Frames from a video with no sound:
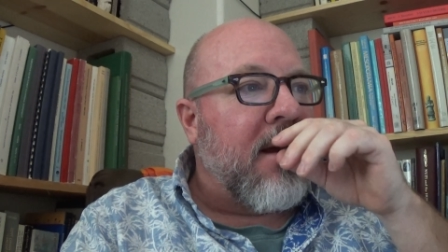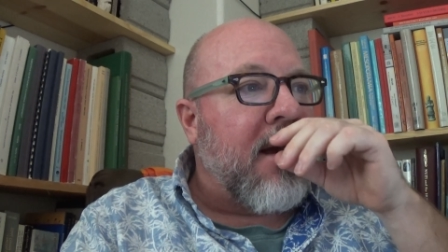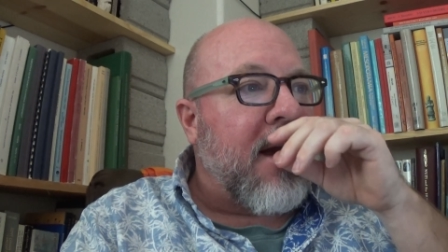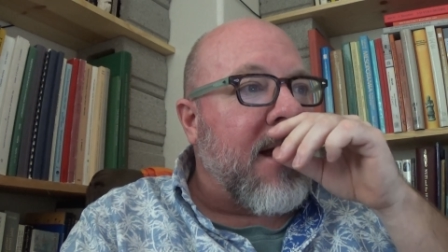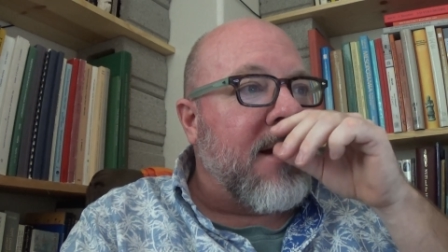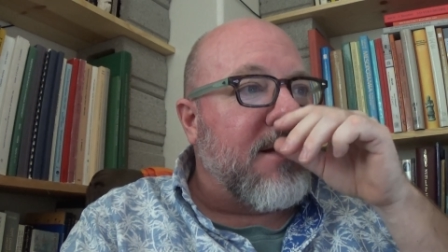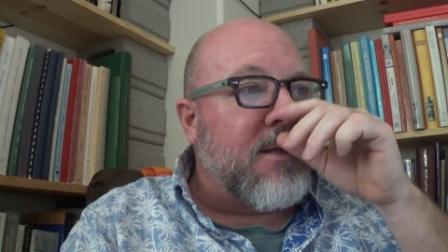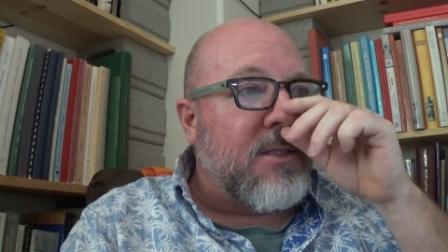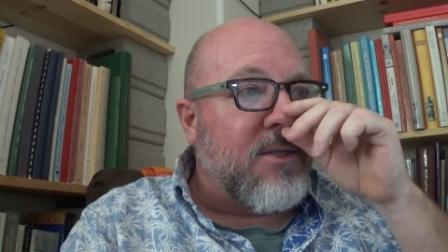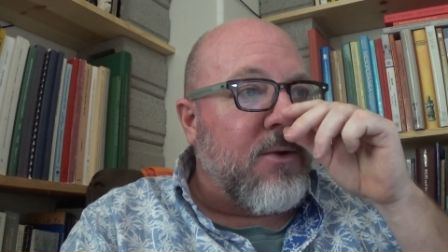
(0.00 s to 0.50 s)

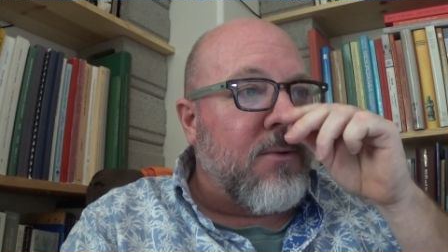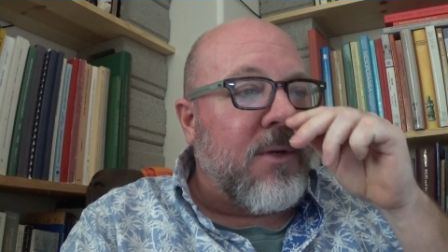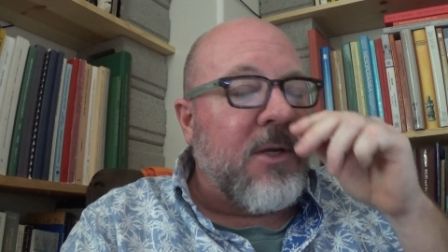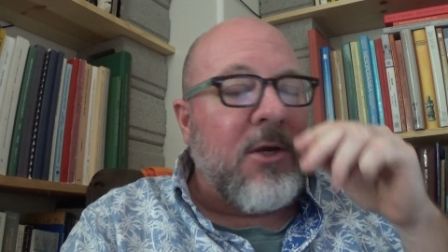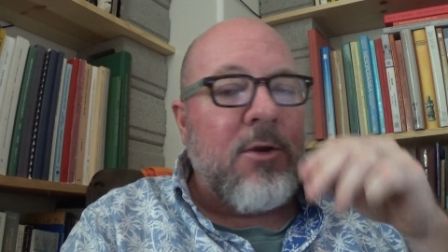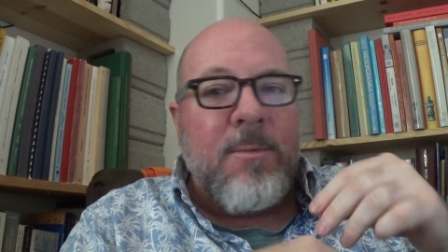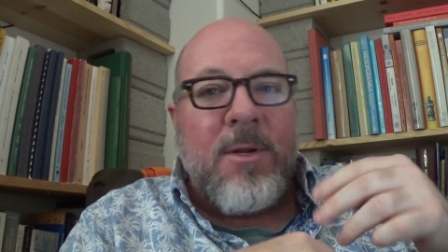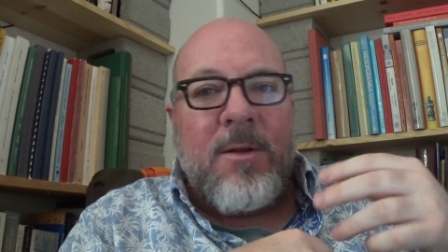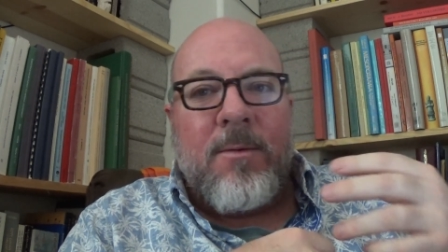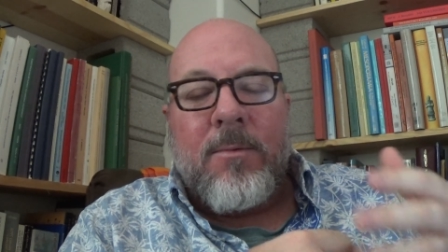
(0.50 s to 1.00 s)
and so
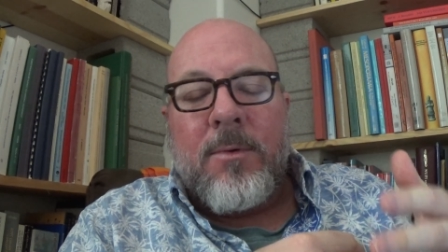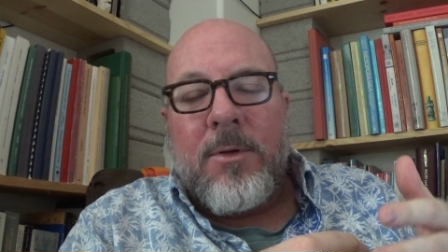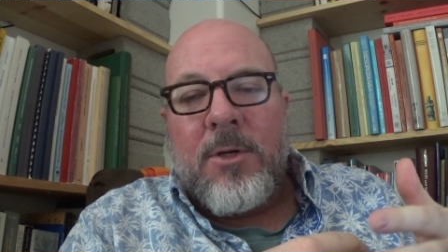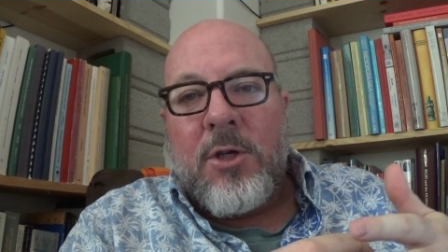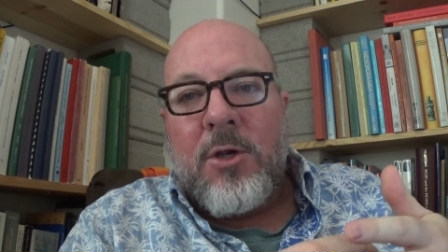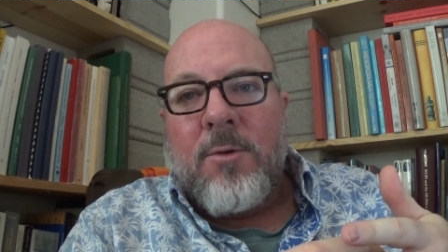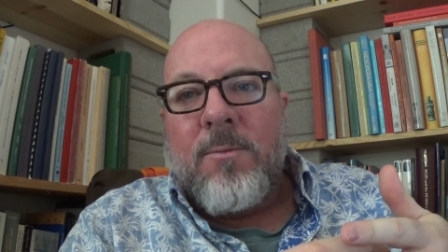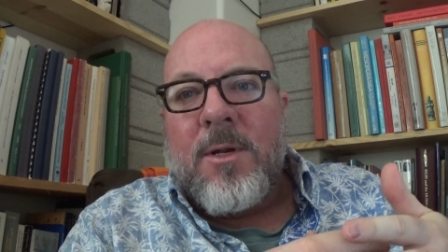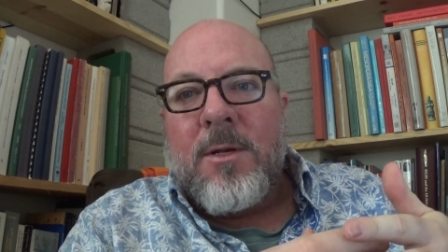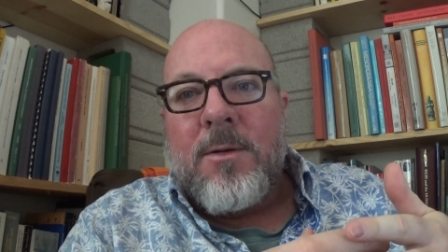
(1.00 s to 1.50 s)
human
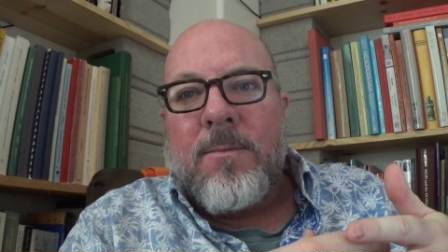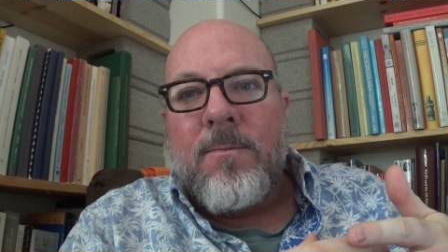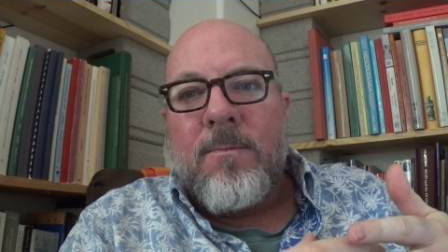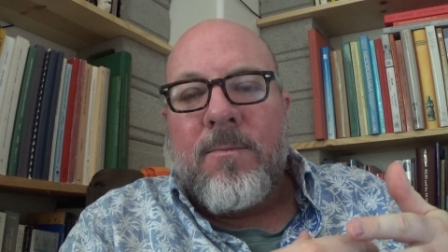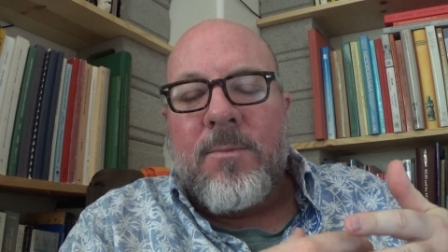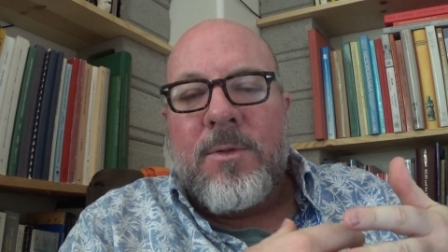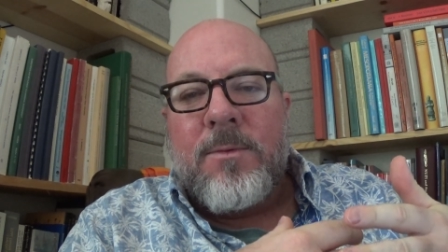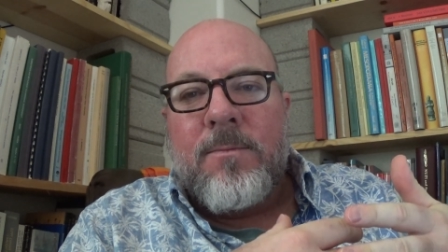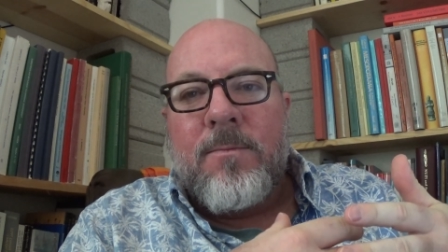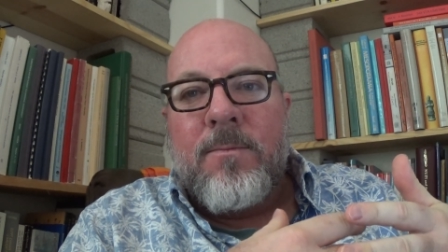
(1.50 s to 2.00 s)

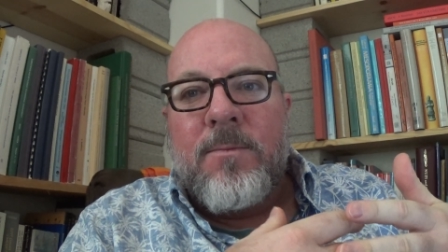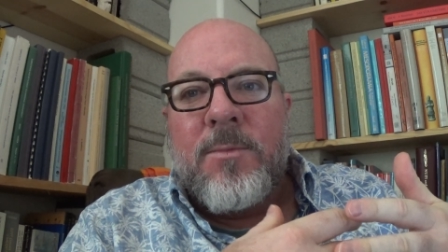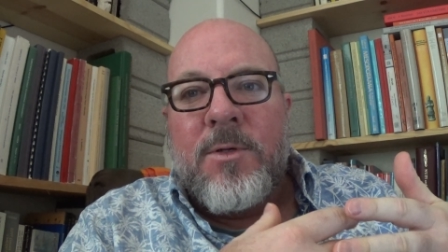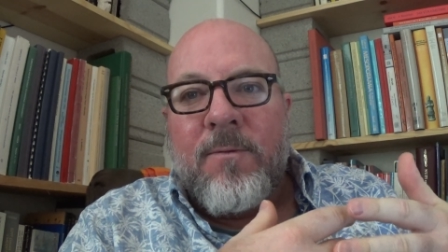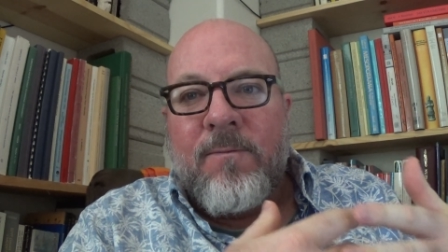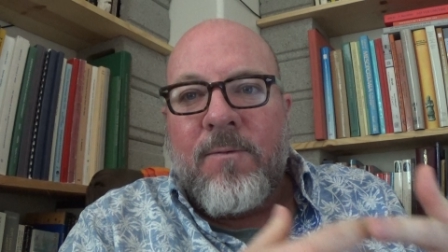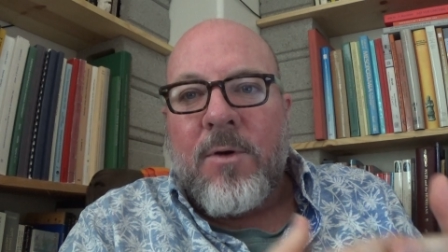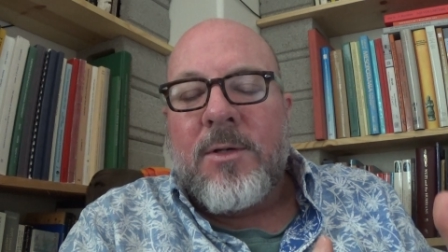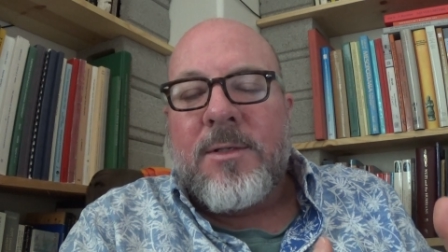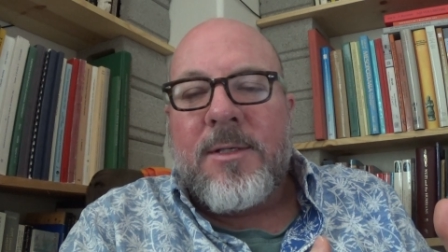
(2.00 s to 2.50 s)
human
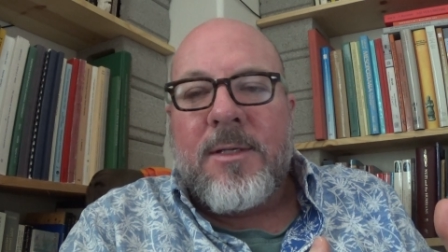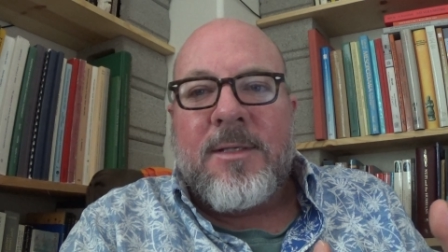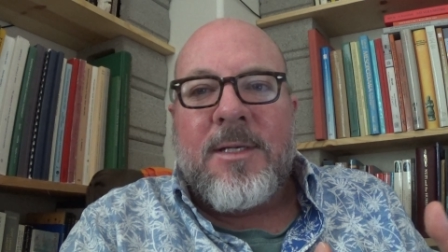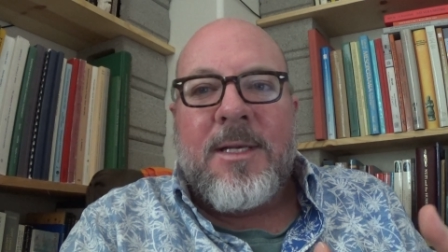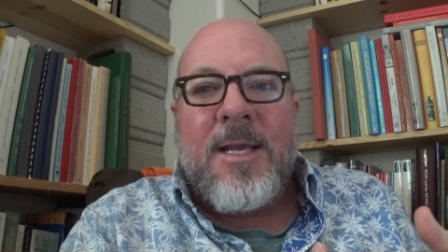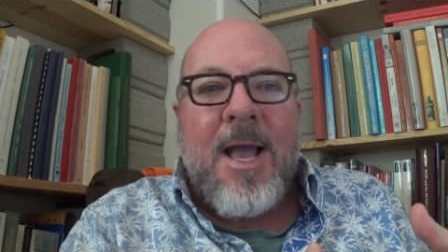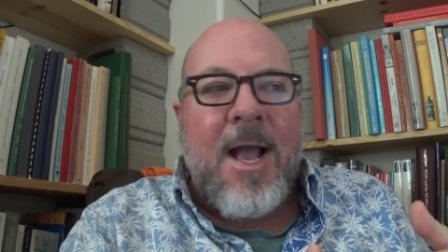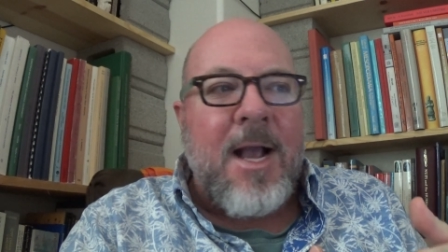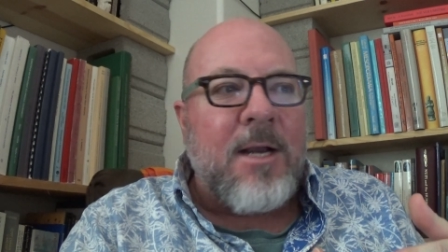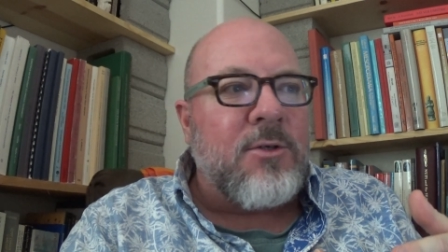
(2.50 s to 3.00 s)

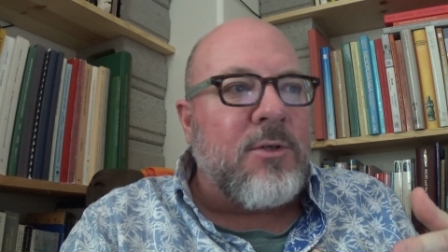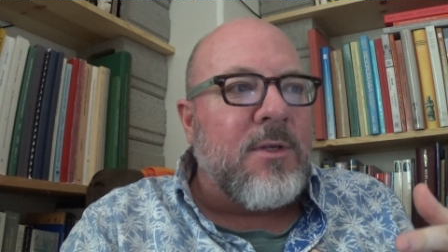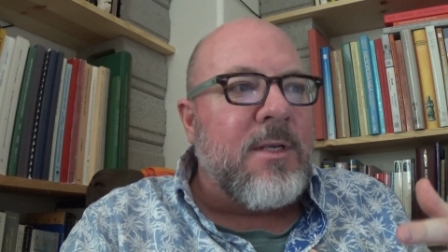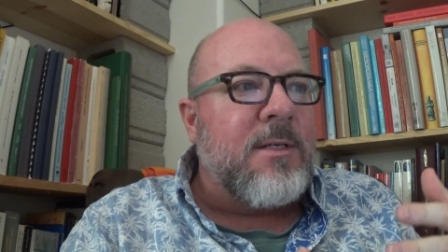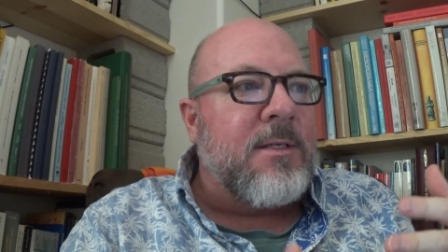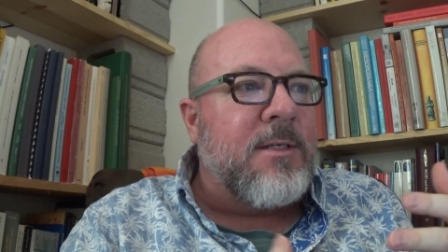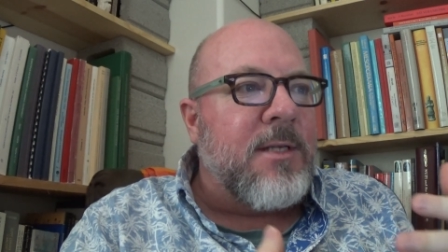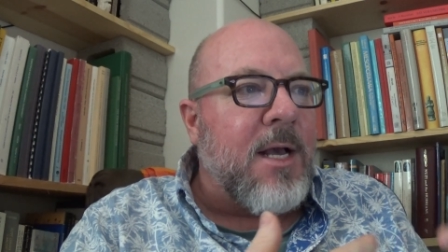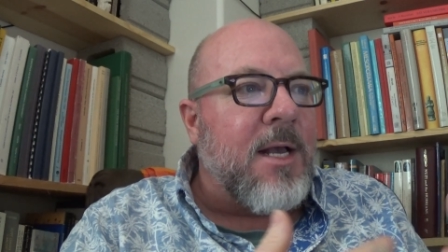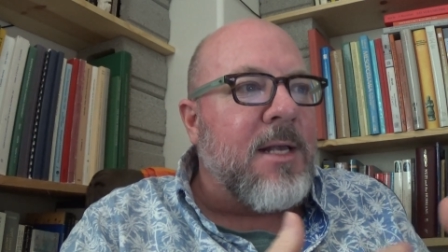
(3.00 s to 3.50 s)
diversity actually
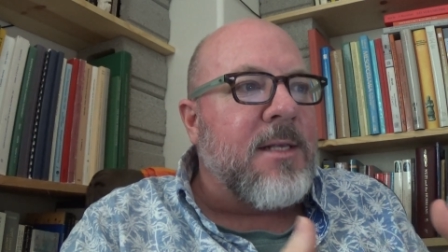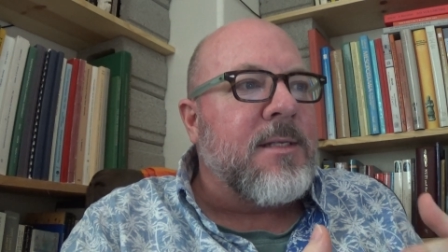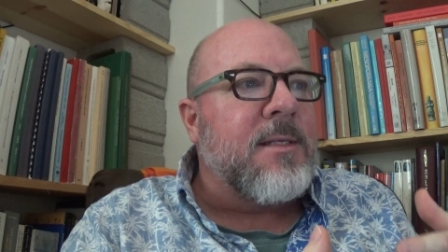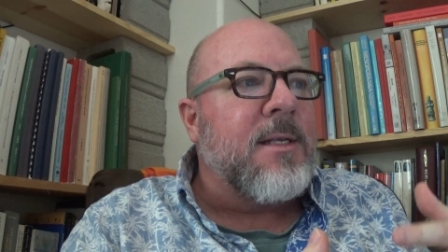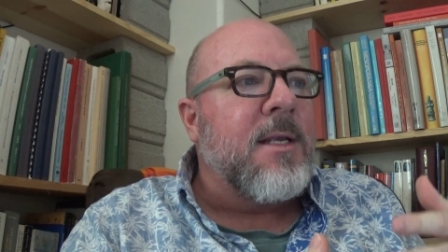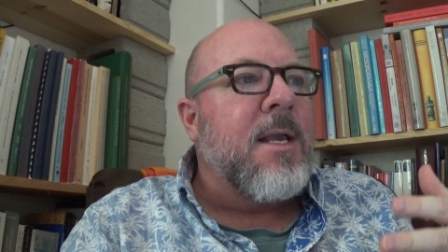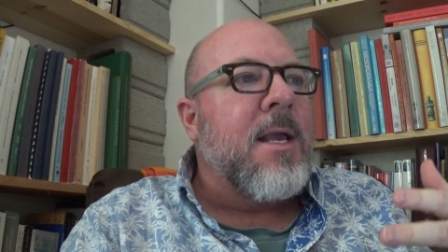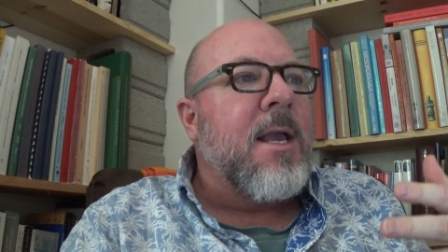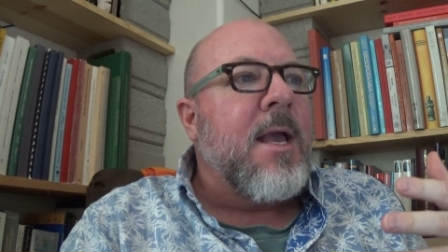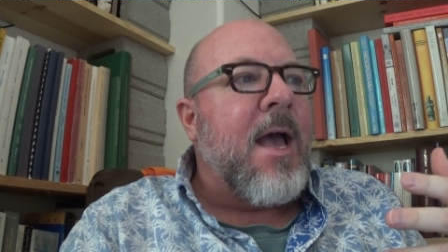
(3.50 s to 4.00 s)

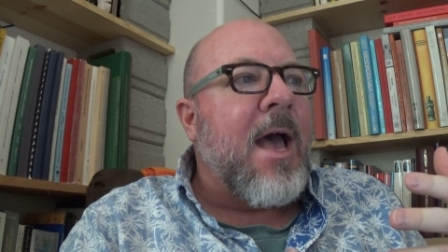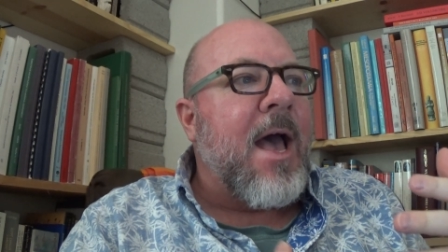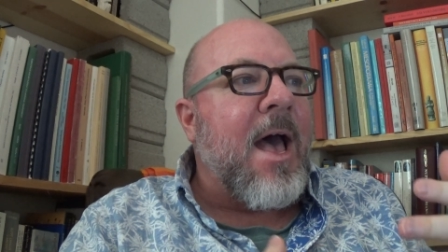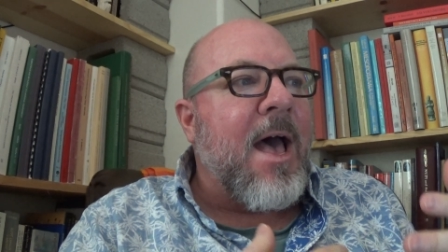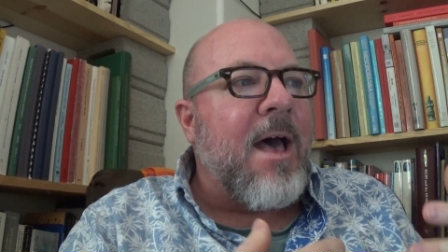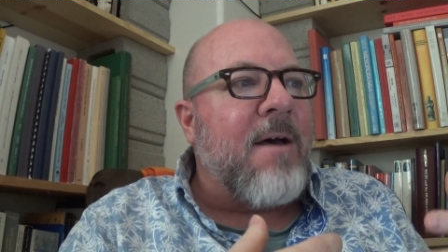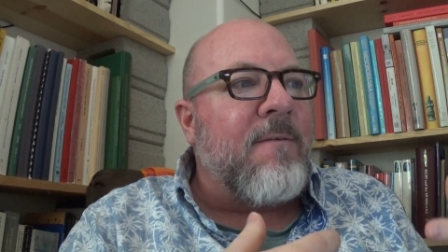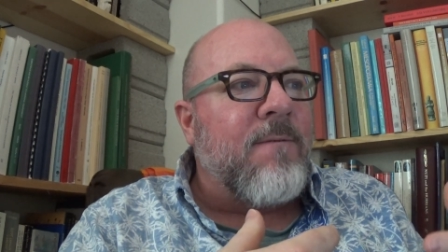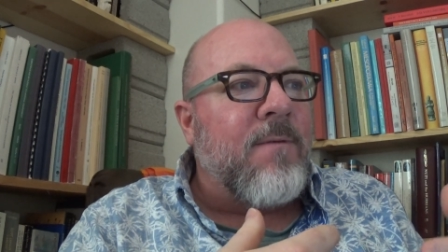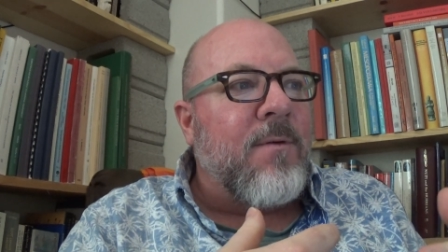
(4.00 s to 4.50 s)
does
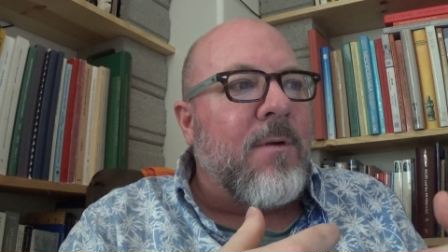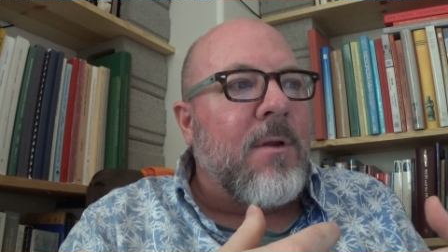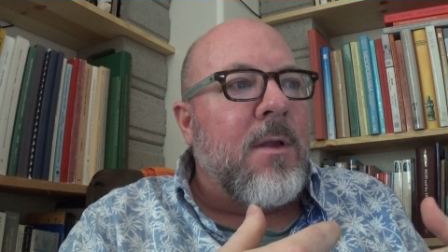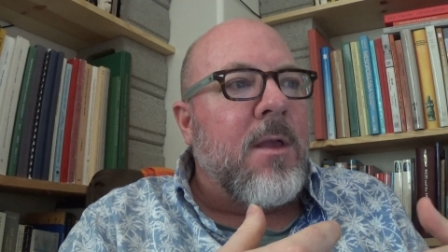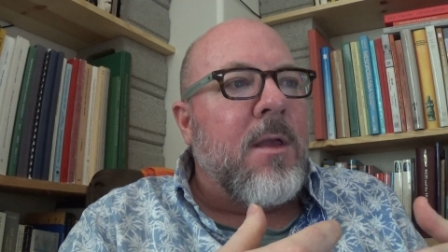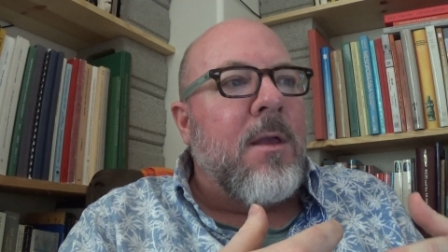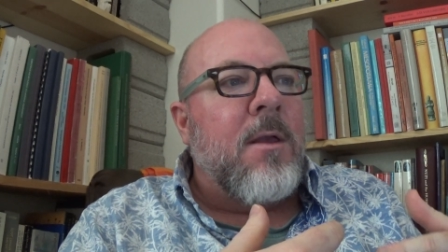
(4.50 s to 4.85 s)
have